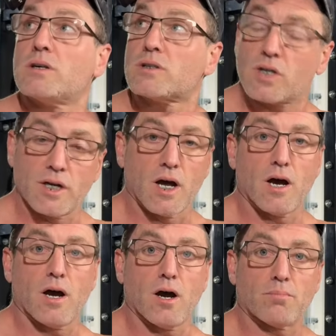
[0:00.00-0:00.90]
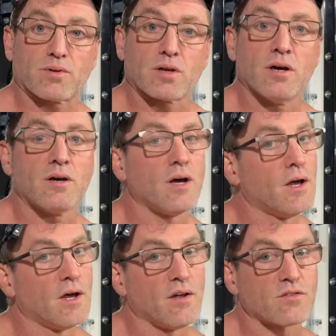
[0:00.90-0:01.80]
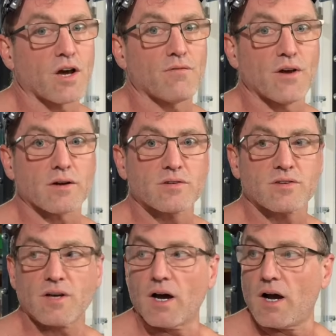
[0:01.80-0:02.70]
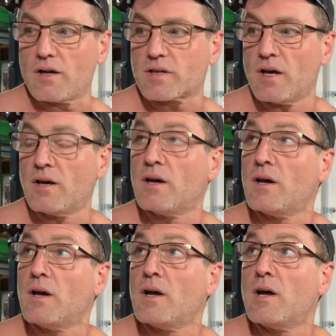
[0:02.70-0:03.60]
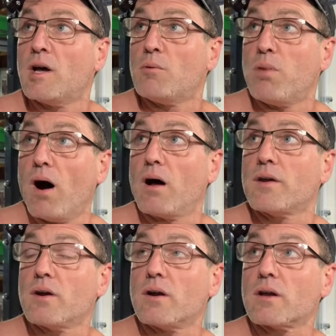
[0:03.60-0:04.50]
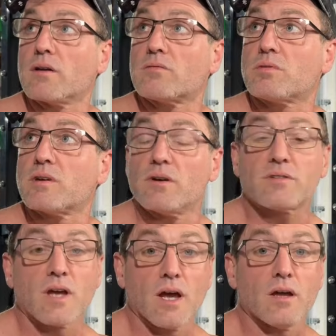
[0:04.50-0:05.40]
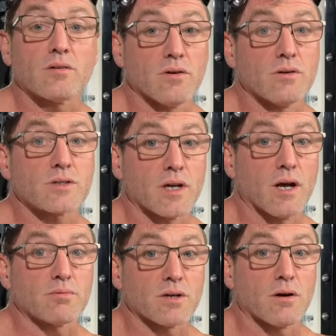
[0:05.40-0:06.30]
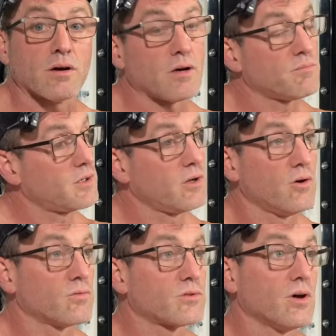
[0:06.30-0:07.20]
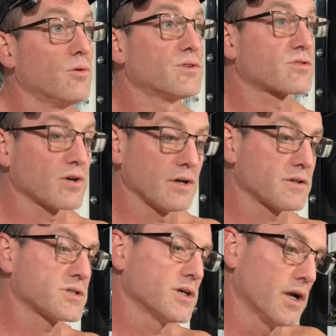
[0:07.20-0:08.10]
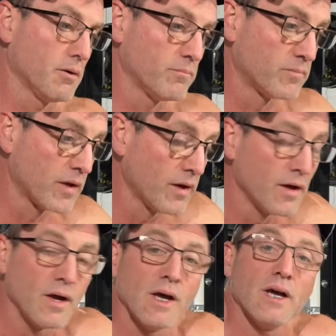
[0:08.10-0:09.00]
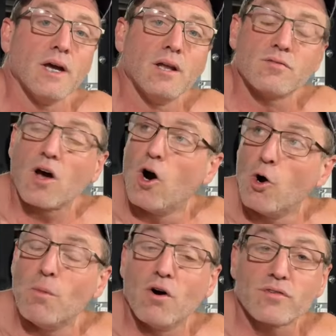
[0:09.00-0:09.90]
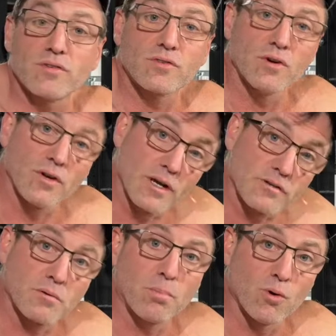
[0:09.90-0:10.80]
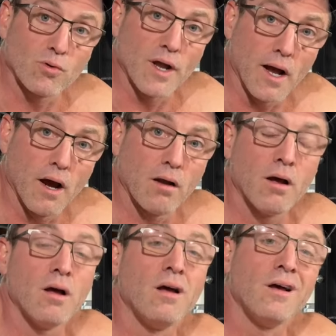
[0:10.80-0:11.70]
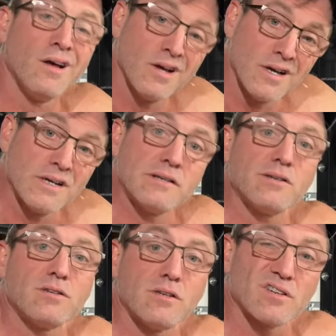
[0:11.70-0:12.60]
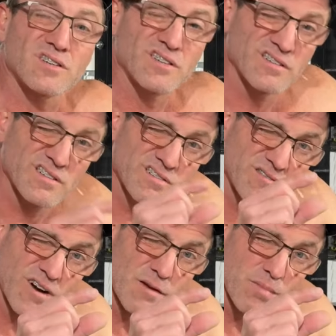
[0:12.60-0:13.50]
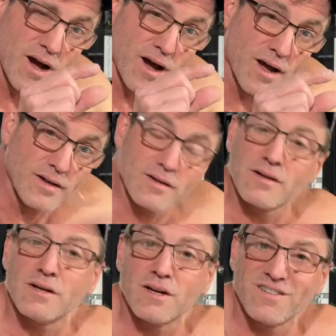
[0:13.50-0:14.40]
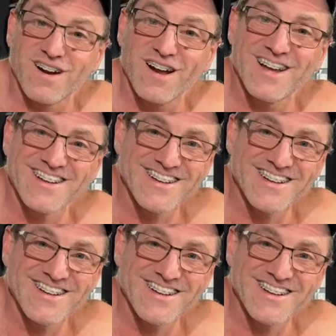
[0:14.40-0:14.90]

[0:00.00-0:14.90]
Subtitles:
chin-ups. Tough exercise, but you're gonna get some serious gains doing chin-ups, y'all. I mean, don't discredit the chin-up. It is almost as good as the pull down, just right behind it, right?